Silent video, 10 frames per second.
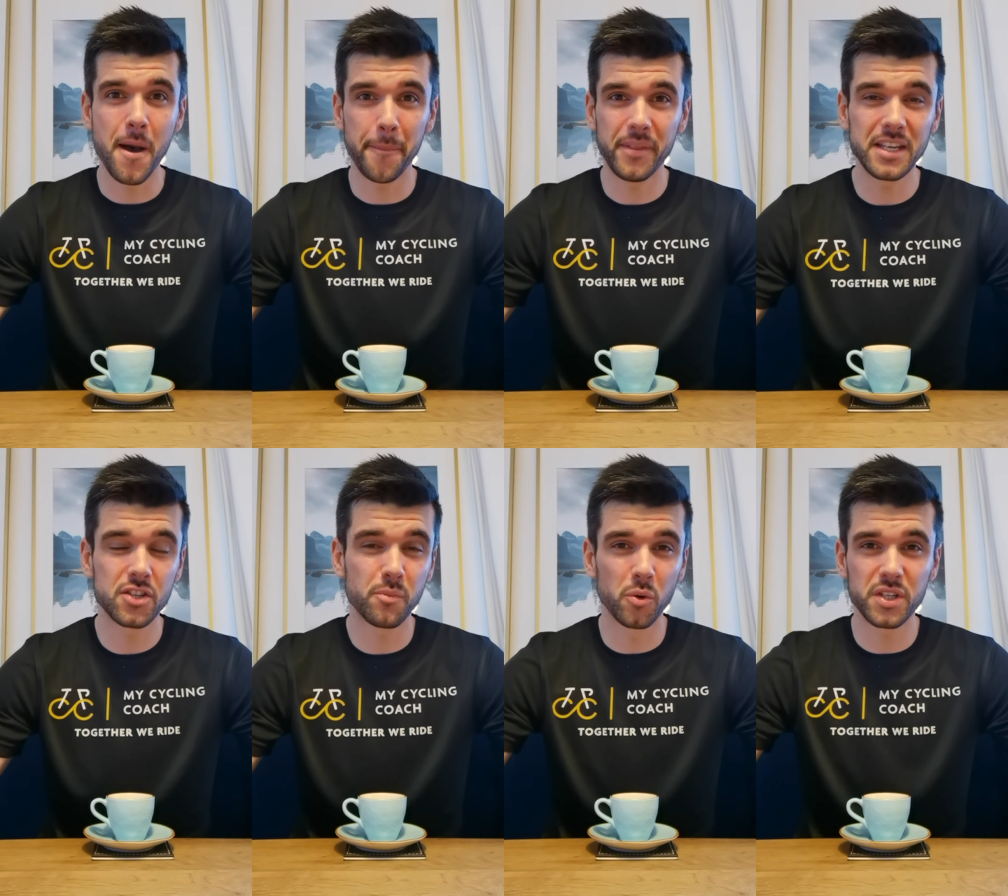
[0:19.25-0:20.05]
These
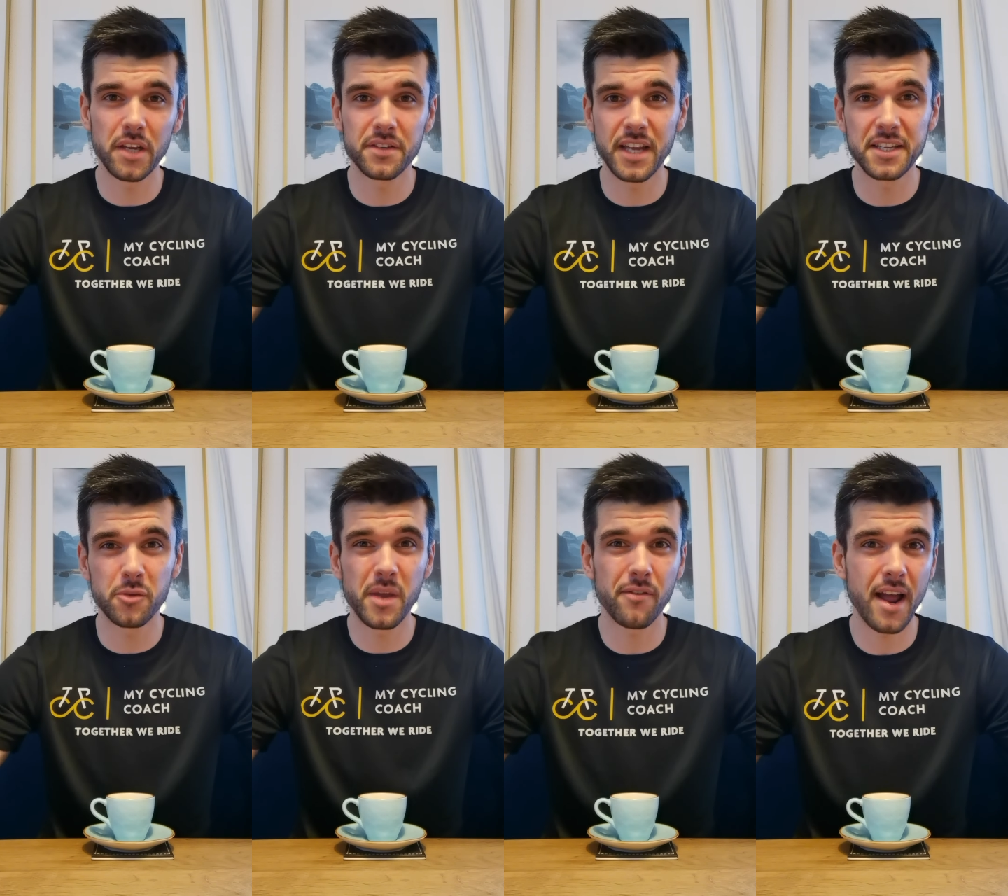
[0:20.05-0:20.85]
Sportives tend to
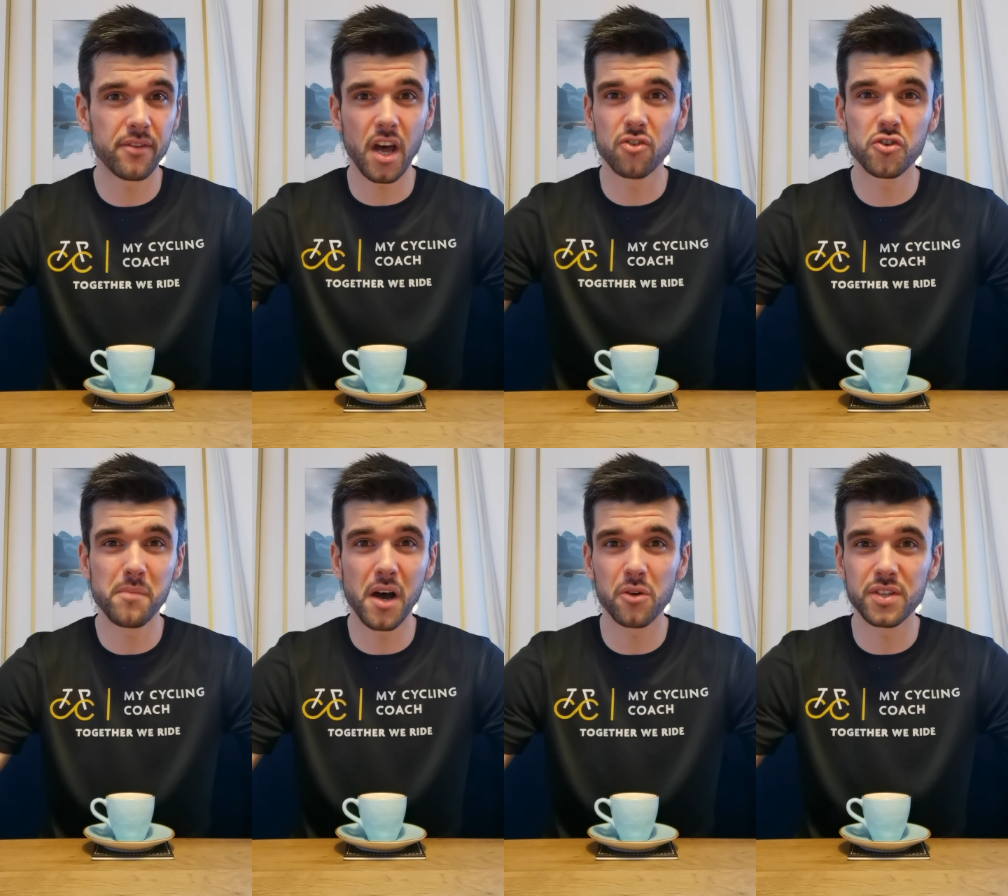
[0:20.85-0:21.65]
be around 100
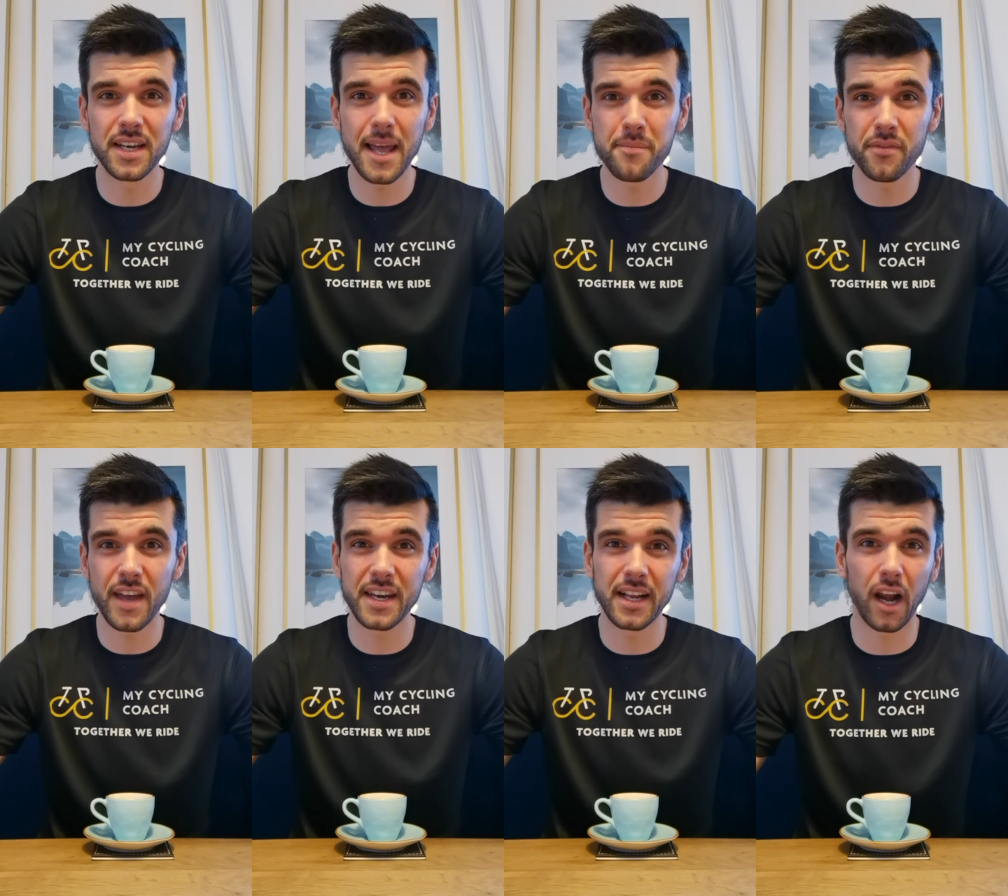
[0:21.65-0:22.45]
miles in length
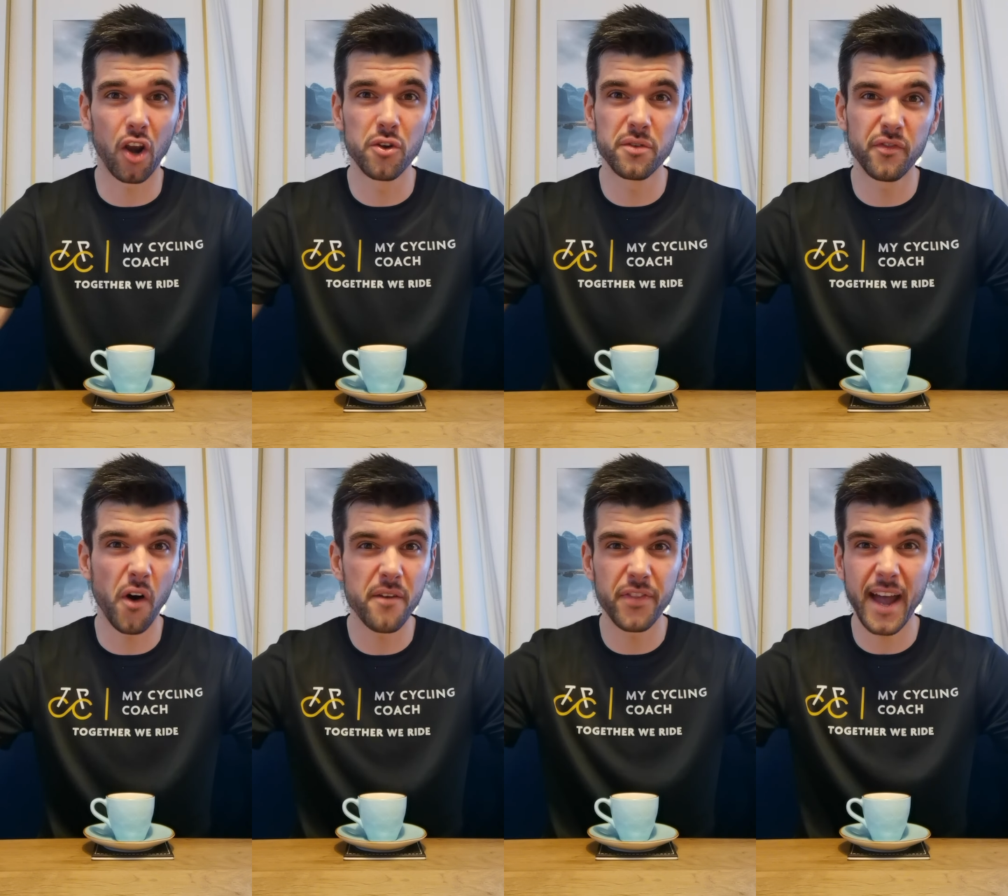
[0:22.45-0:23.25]
and include
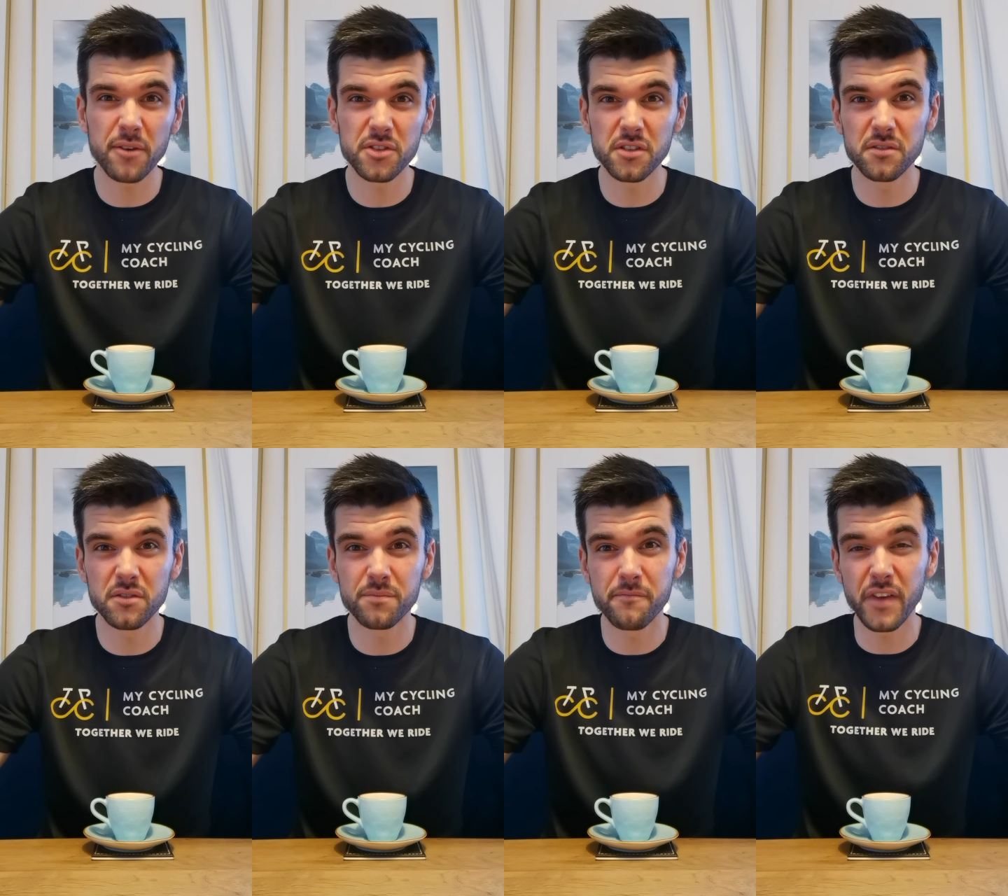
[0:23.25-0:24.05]

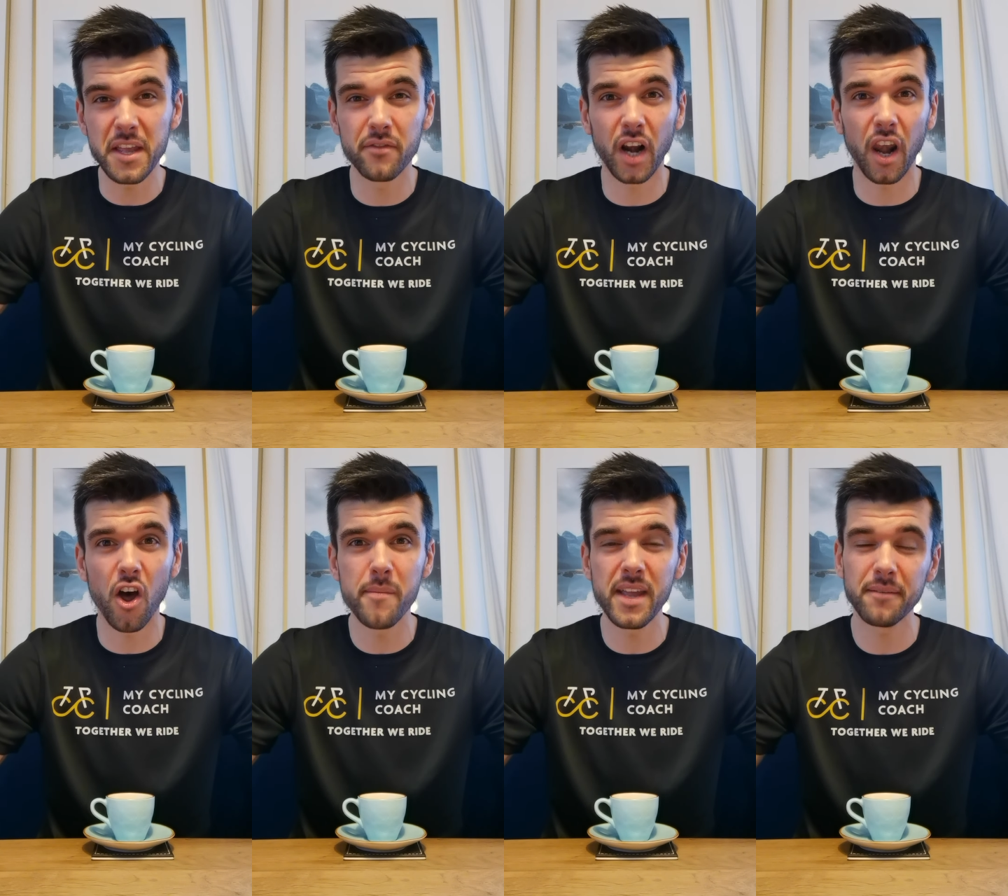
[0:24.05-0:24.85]
5,000 feet of
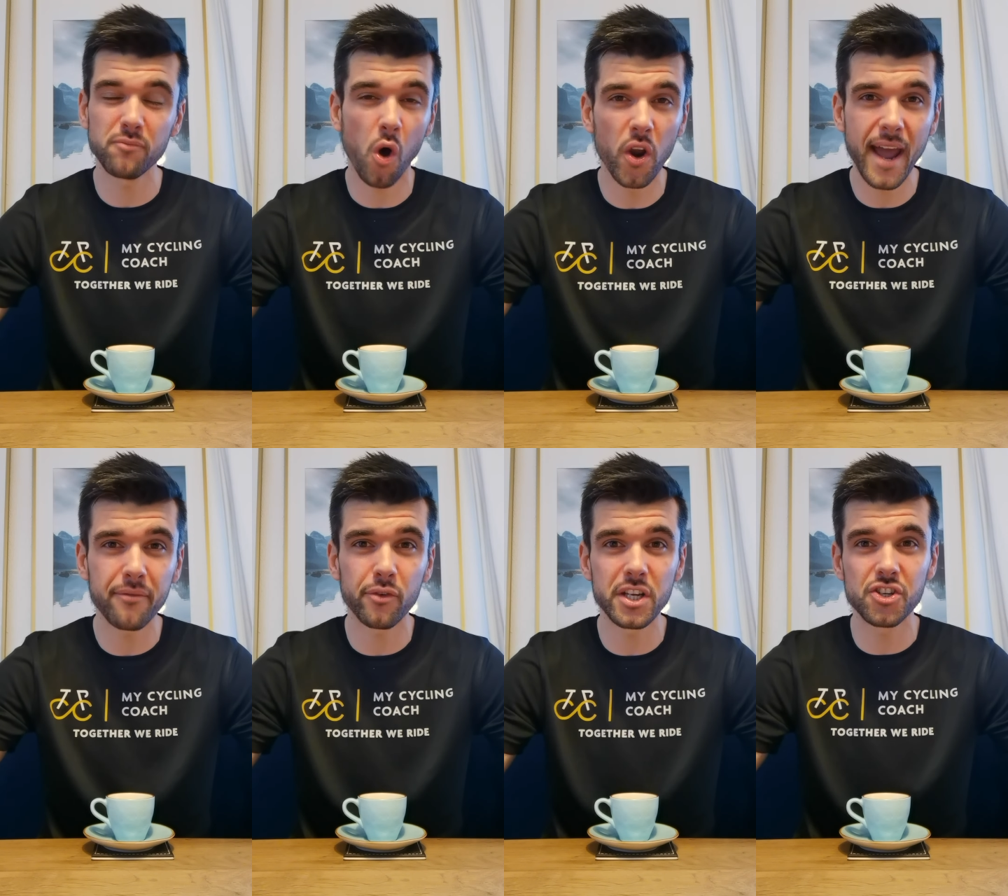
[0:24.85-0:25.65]
climbing on
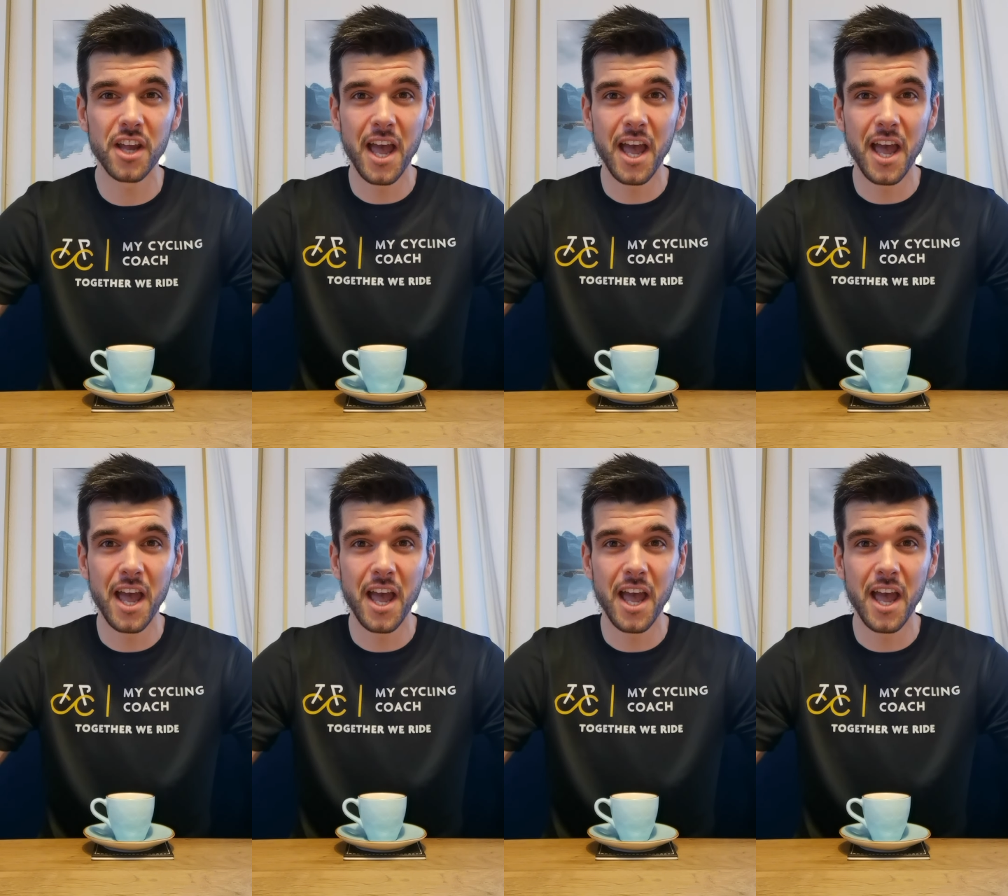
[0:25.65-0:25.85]
average.